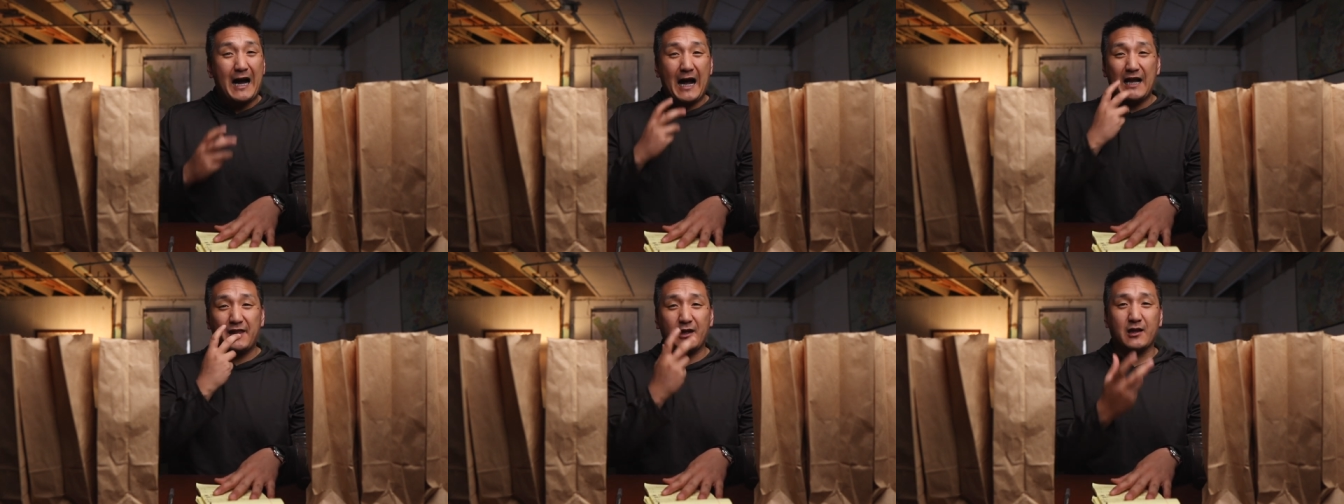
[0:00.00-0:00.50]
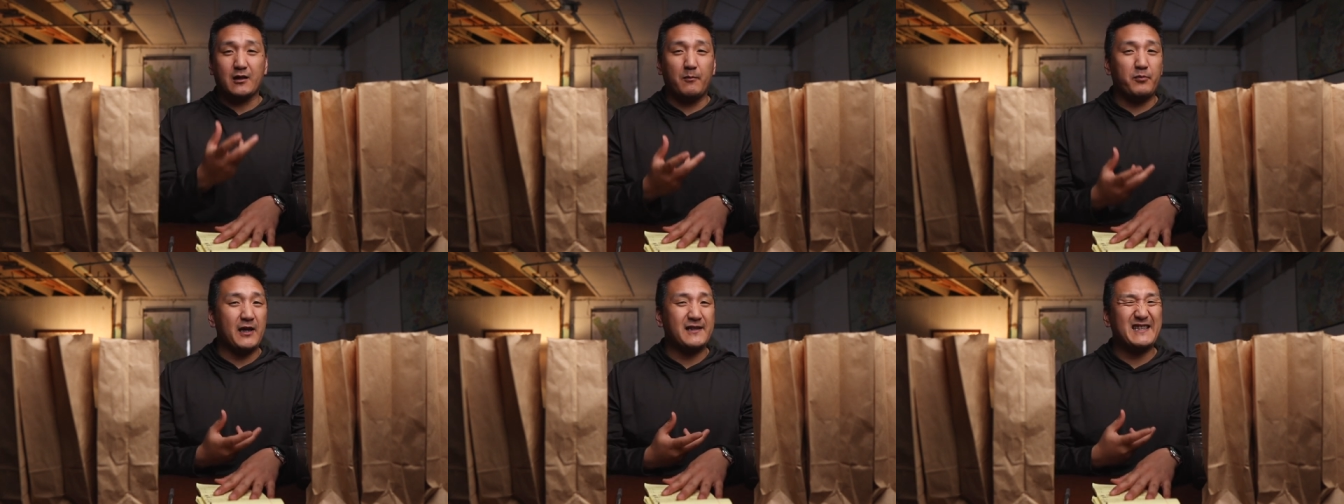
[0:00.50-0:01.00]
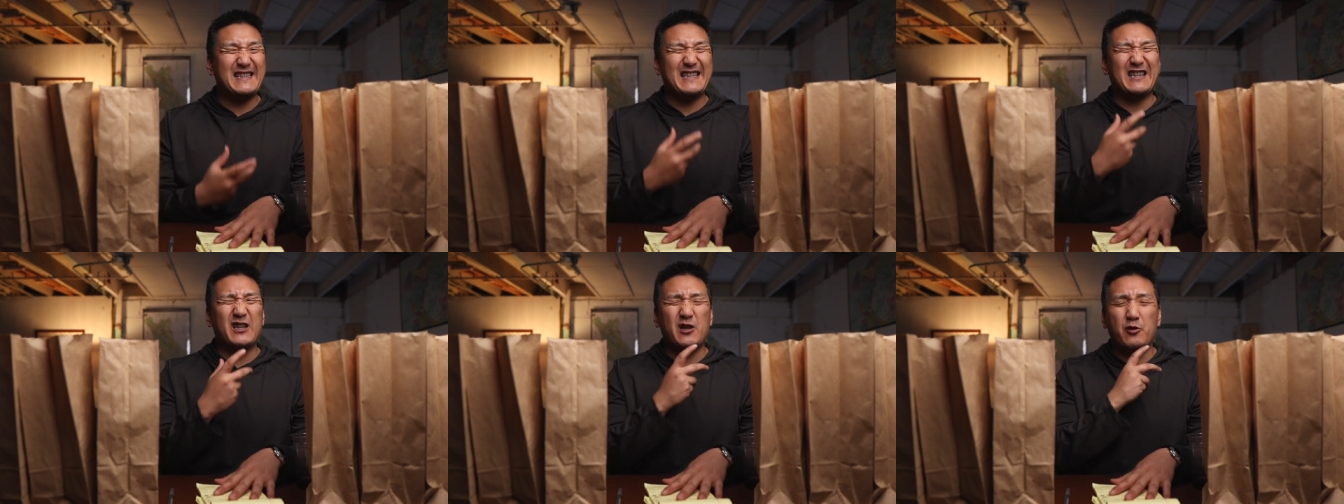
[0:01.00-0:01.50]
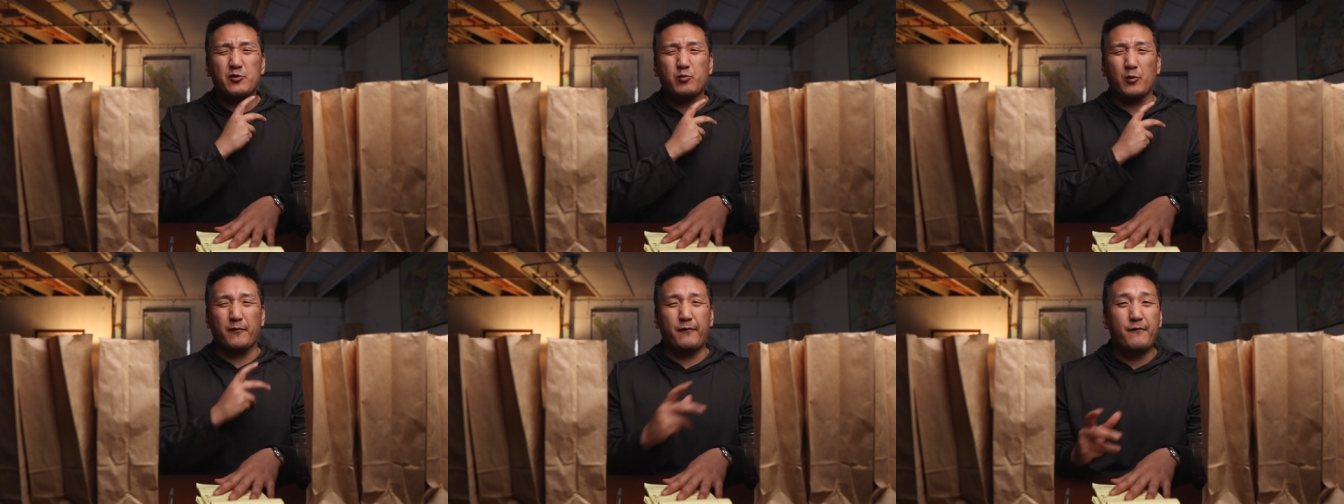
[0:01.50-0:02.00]
I thought the complexities in the nose
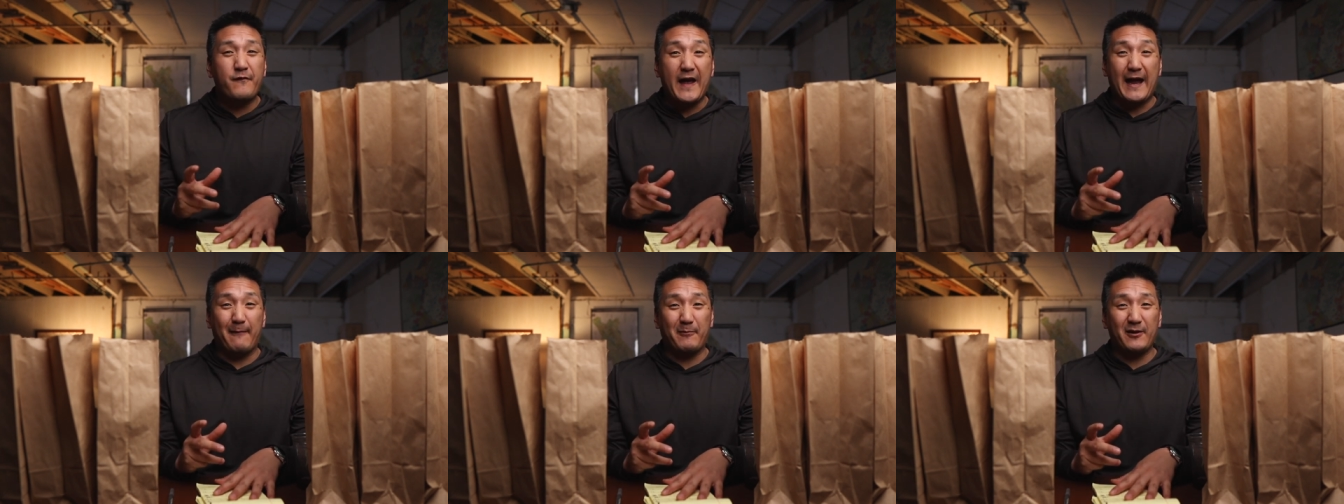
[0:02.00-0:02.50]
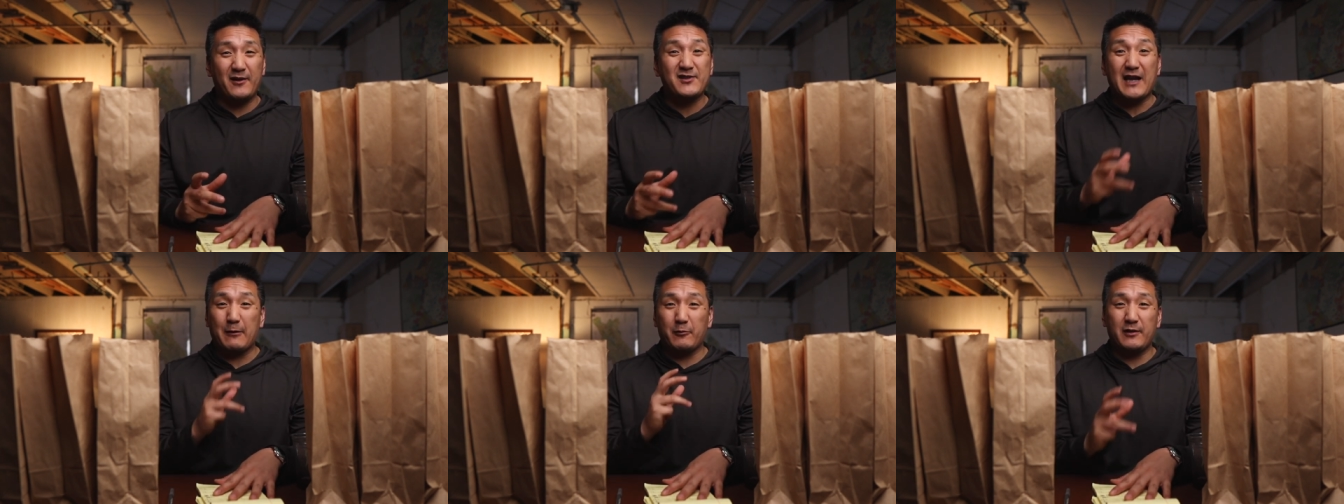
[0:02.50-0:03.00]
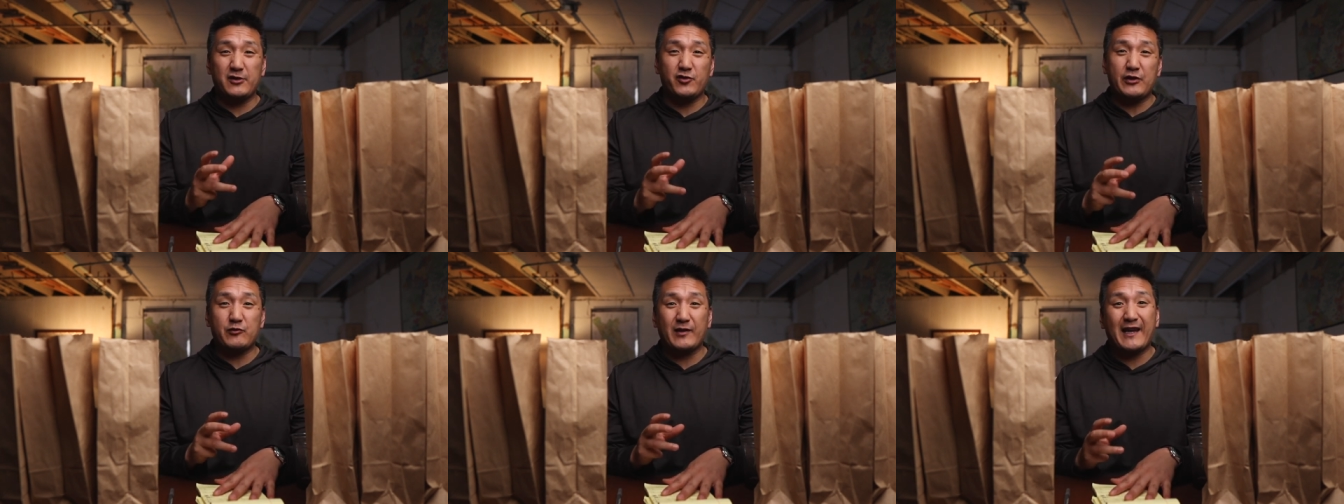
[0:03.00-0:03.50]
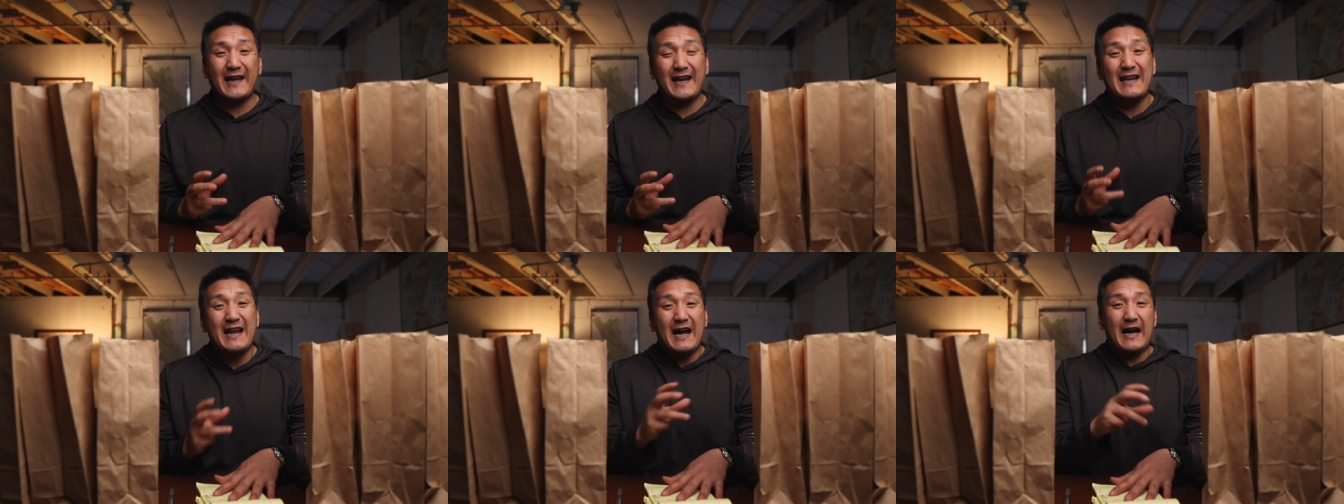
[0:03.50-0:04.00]
were fabulous. I really enjoyed drinking it.